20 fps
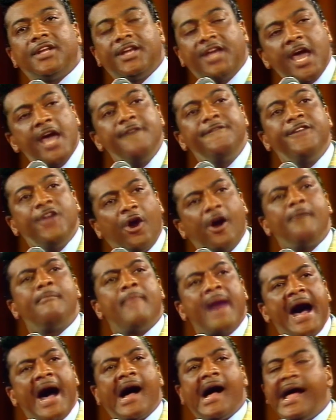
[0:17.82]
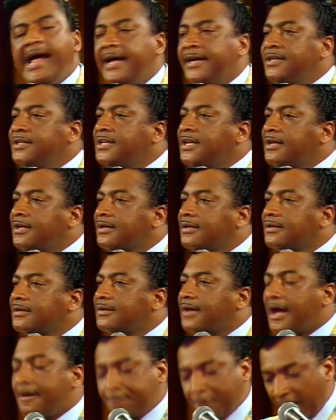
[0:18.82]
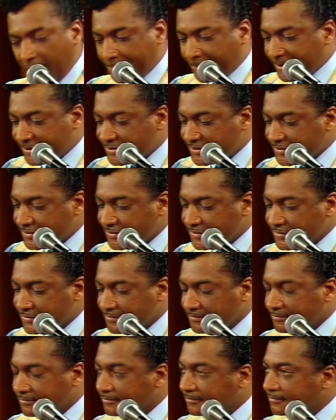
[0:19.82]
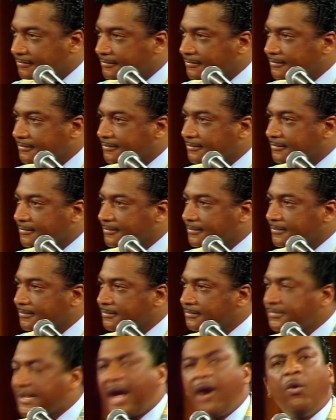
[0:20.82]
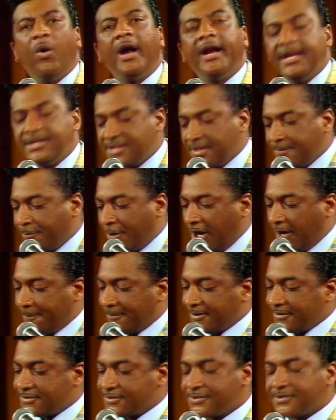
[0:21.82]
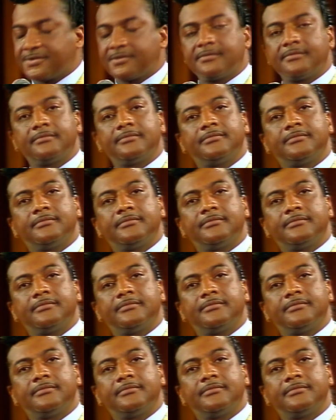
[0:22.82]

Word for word: Give your mind a purpose. Now, what is a purpose?